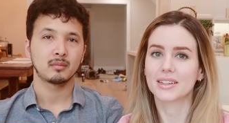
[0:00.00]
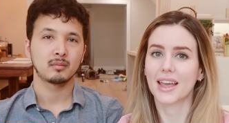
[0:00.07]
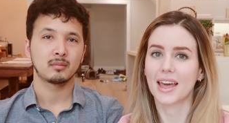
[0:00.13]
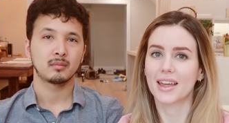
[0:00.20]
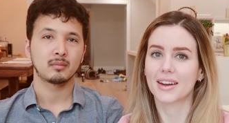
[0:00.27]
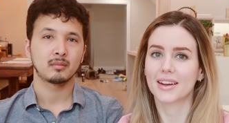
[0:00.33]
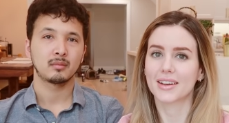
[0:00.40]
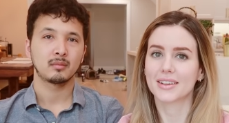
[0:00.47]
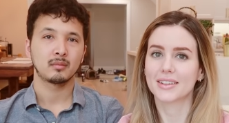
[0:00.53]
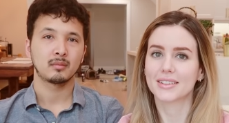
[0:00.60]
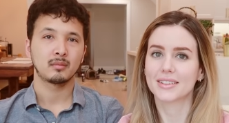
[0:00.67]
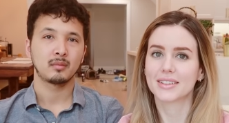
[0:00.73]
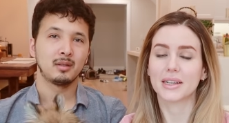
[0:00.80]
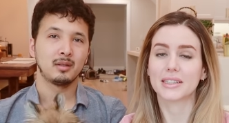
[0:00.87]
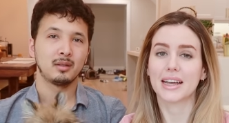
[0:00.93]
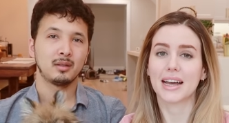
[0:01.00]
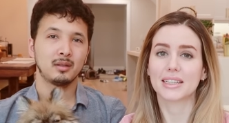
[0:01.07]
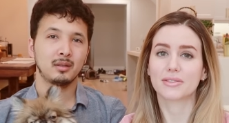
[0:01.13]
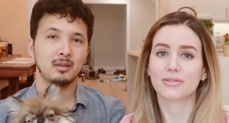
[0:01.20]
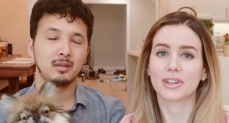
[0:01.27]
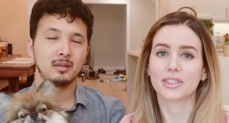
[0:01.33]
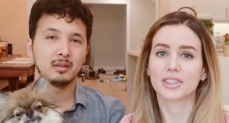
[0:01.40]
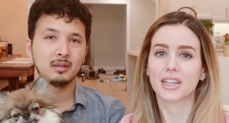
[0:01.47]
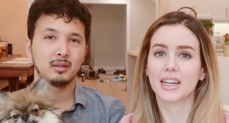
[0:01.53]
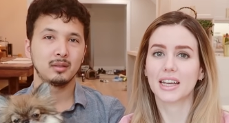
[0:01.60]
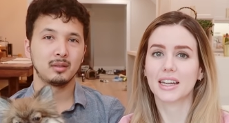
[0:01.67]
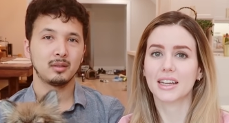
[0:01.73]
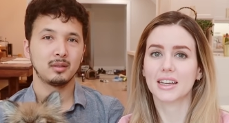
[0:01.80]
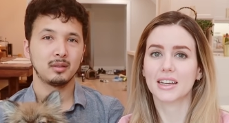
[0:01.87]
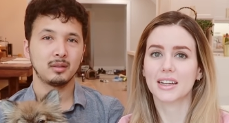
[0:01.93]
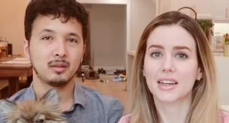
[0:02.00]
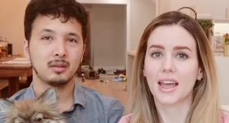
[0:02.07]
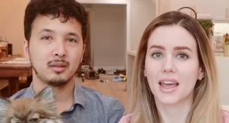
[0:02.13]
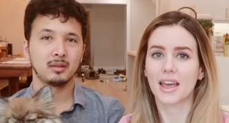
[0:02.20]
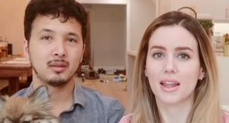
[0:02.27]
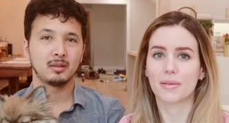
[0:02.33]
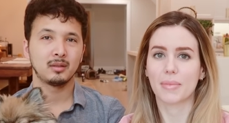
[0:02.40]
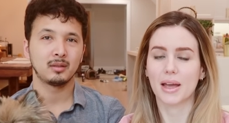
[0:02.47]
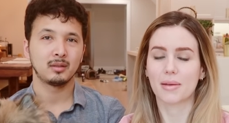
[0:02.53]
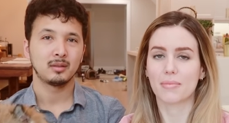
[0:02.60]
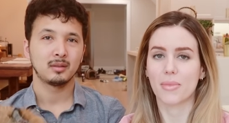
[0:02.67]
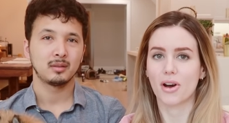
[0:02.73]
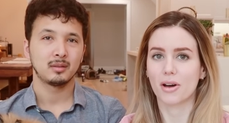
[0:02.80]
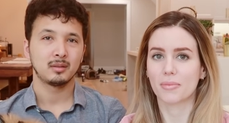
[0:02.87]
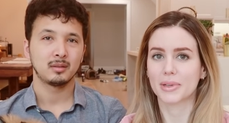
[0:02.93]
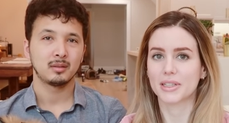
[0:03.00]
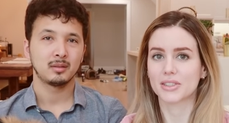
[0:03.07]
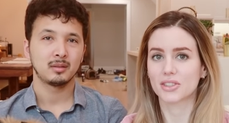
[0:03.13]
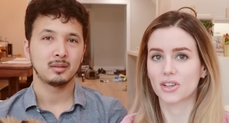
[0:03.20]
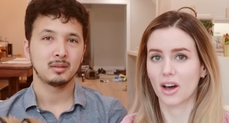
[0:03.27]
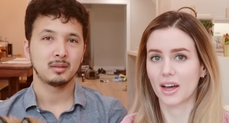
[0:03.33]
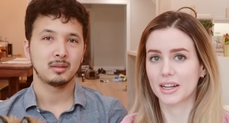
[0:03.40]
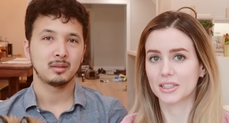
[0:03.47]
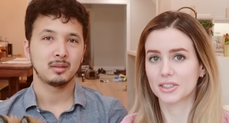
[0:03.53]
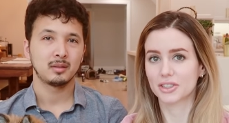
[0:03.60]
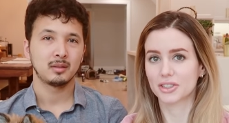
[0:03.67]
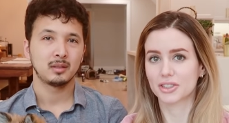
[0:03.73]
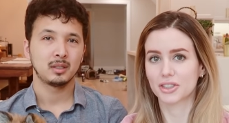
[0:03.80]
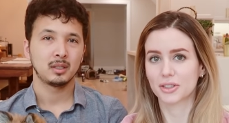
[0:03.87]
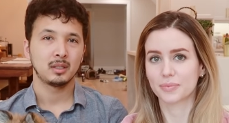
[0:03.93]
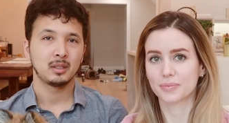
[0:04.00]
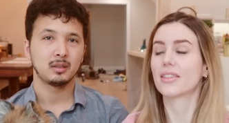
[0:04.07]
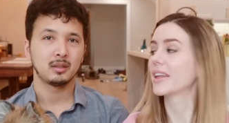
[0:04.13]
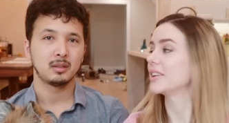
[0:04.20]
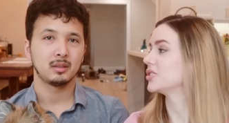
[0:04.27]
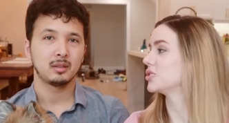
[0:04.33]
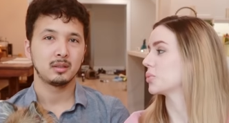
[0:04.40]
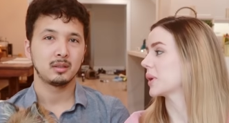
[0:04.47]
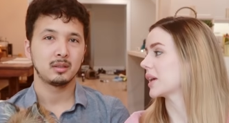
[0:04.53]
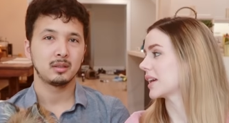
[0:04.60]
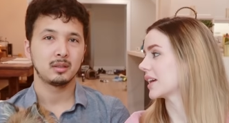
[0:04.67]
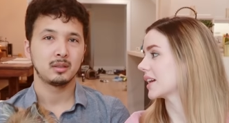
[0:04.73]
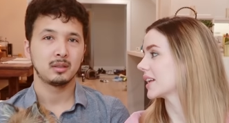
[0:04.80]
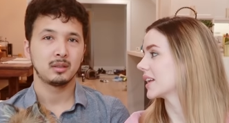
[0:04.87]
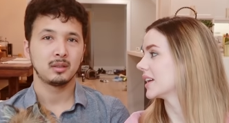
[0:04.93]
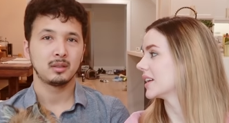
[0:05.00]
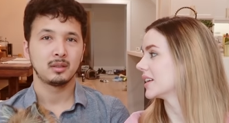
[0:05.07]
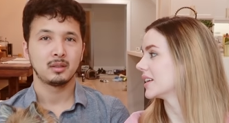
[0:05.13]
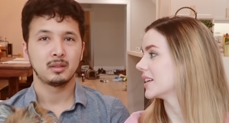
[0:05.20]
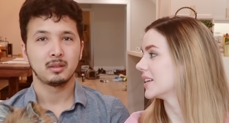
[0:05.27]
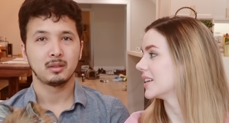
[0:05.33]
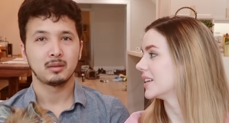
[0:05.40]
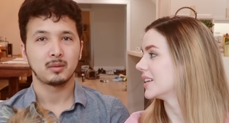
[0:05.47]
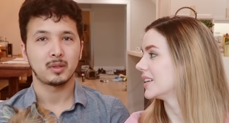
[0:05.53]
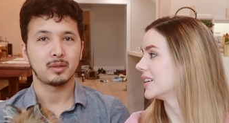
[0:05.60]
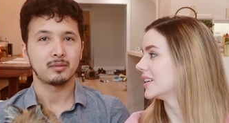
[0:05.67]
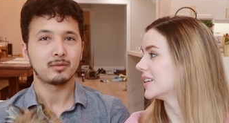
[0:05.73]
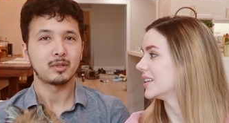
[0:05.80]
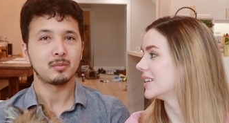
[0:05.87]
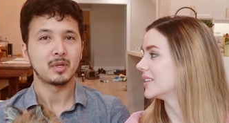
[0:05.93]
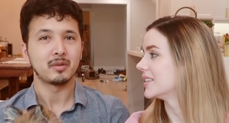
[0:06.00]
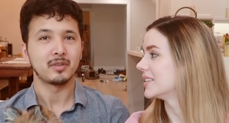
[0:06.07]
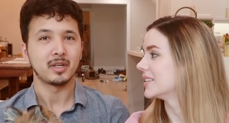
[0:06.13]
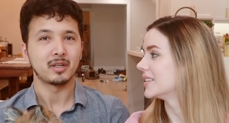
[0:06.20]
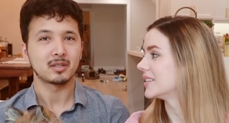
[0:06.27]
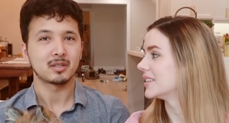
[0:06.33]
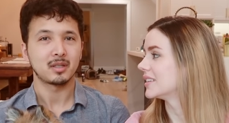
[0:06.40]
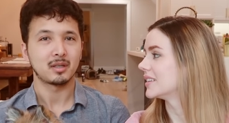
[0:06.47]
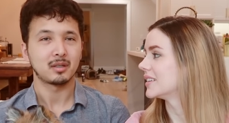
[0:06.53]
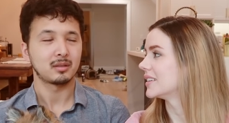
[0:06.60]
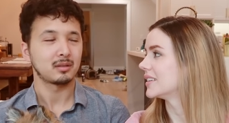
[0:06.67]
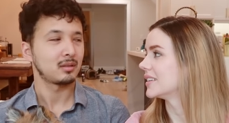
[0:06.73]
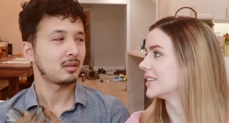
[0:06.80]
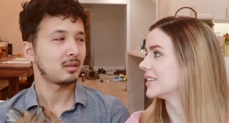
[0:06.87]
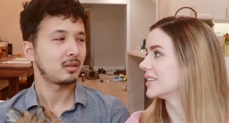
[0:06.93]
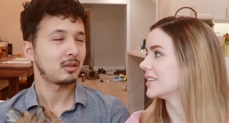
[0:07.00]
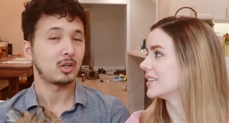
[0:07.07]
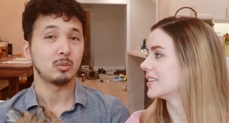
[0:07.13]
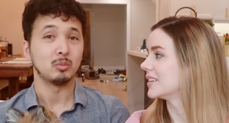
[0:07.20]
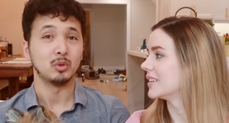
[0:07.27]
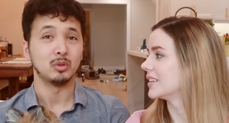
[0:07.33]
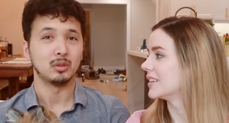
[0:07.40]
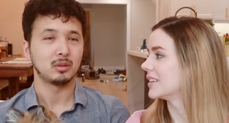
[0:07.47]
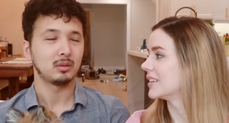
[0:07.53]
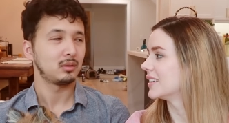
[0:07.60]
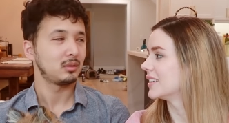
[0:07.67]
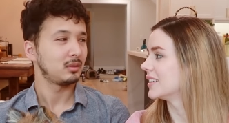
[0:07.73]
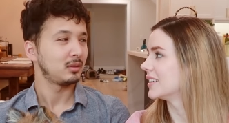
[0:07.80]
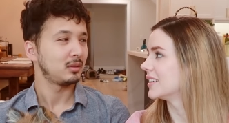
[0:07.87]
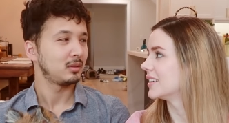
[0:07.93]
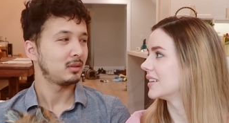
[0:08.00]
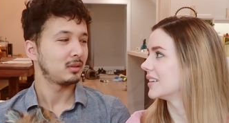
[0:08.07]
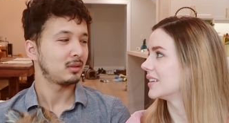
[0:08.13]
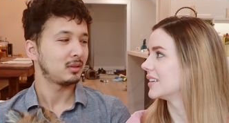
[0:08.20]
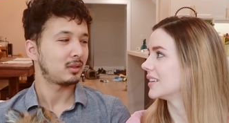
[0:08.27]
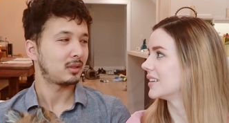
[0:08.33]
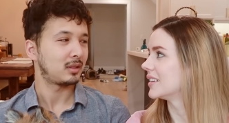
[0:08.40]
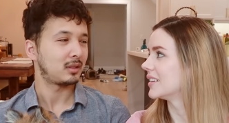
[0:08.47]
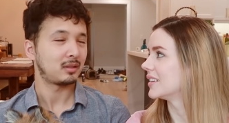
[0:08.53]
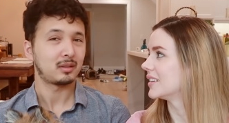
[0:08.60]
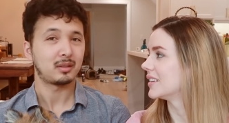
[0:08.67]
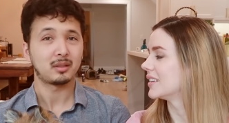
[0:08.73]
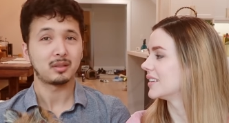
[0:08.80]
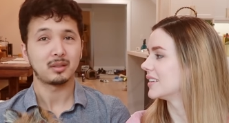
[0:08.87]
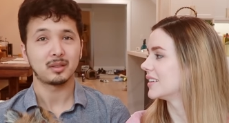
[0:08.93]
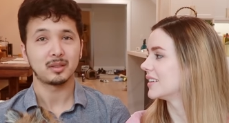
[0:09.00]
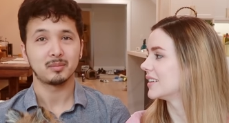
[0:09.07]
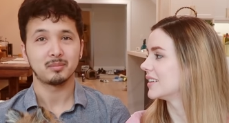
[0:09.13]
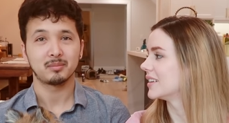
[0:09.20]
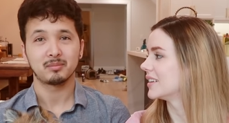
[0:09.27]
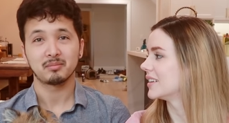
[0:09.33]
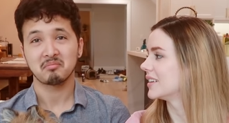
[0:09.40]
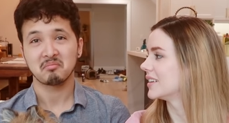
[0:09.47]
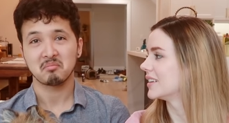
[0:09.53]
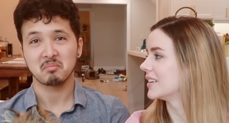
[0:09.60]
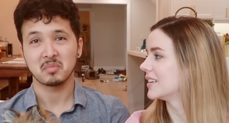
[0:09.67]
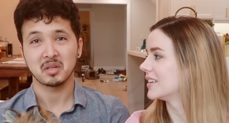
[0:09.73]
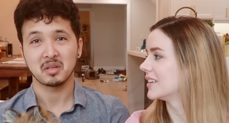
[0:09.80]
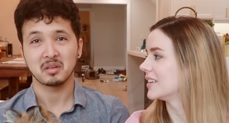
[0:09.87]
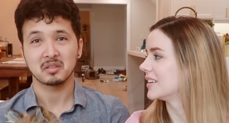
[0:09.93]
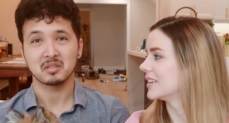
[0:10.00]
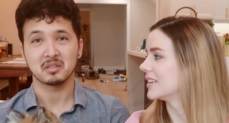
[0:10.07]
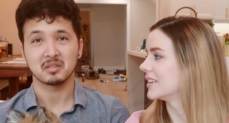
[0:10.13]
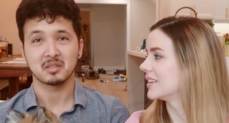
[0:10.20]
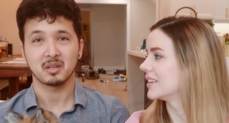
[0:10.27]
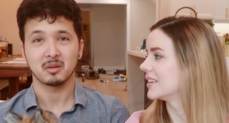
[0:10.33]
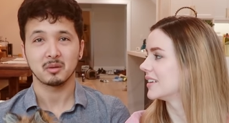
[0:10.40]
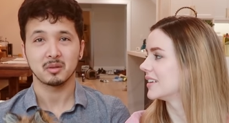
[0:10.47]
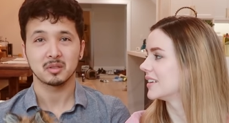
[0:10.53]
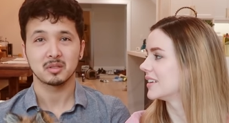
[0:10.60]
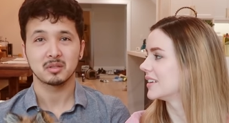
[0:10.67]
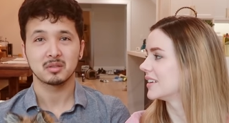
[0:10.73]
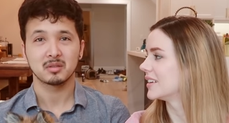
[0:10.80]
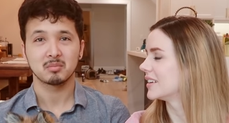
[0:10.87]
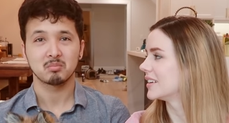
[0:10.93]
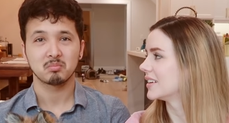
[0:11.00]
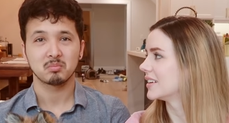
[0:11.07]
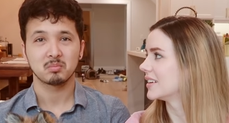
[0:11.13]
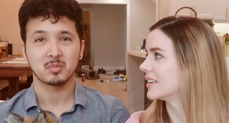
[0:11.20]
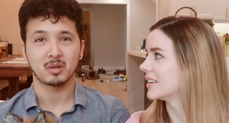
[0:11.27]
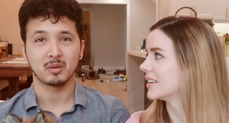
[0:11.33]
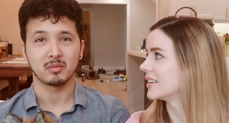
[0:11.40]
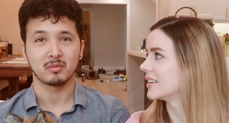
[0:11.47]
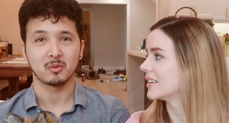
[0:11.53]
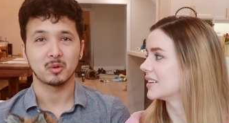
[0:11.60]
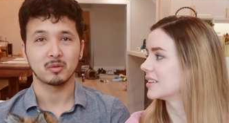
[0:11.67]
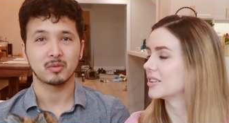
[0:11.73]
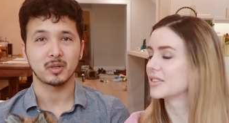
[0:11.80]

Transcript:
Speaker 1: in Canada. My dad's French Canadian and my mom is Scottish. And then Jaweed. I'm
Speaker 2: from Afghanistan, Kabul, and uh, been here since I was probably four